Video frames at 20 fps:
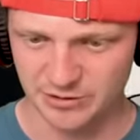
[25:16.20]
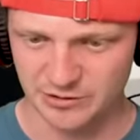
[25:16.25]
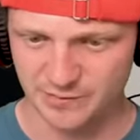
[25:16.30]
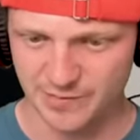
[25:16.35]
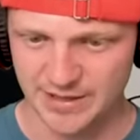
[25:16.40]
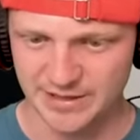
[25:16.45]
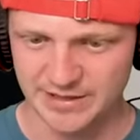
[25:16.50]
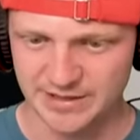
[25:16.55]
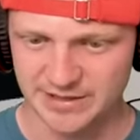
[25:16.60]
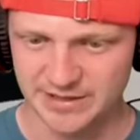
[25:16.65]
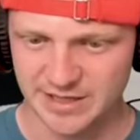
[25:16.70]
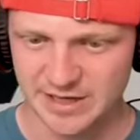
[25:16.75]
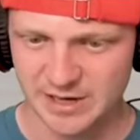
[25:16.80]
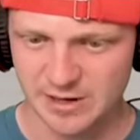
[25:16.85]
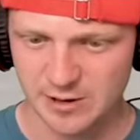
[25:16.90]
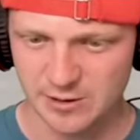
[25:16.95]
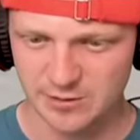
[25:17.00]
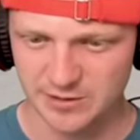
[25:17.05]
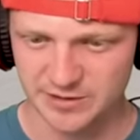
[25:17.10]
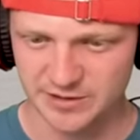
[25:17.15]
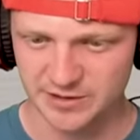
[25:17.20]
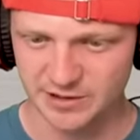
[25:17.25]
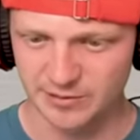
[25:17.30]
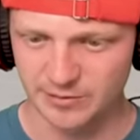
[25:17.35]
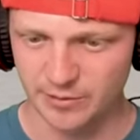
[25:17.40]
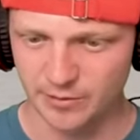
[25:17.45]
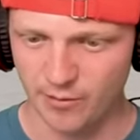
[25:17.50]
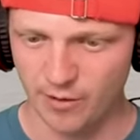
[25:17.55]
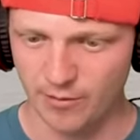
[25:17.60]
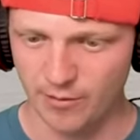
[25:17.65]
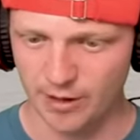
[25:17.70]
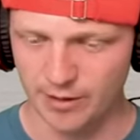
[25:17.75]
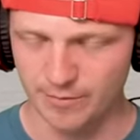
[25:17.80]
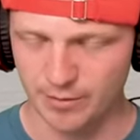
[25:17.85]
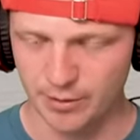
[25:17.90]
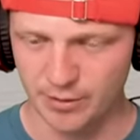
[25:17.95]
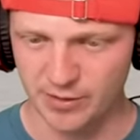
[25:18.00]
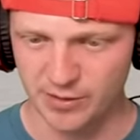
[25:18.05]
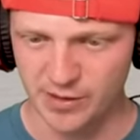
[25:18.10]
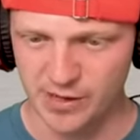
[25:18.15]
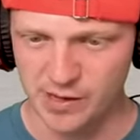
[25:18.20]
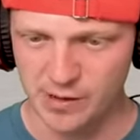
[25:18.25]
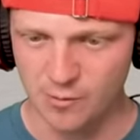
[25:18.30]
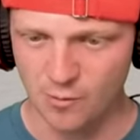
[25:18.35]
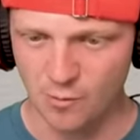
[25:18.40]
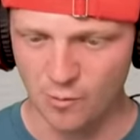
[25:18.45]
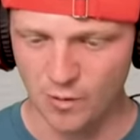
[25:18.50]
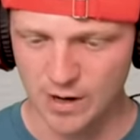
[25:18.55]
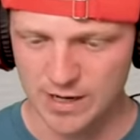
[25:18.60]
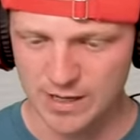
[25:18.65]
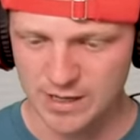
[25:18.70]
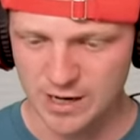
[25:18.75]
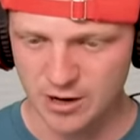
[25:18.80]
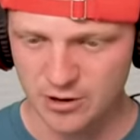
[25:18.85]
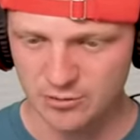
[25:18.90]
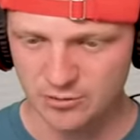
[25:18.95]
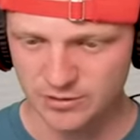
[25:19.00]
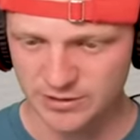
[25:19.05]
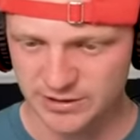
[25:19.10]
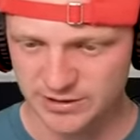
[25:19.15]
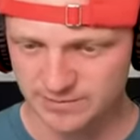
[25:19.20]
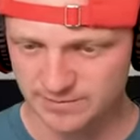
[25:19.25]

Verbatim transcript: spaces here. These are going to be where we're going to put the windows.